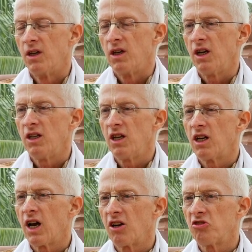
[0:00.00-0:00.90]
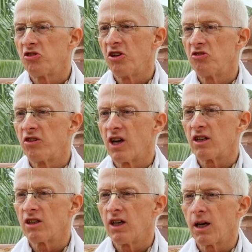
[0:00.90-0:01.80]
In the United States at that
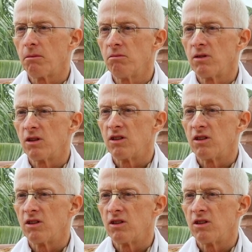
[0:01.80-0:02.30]
time,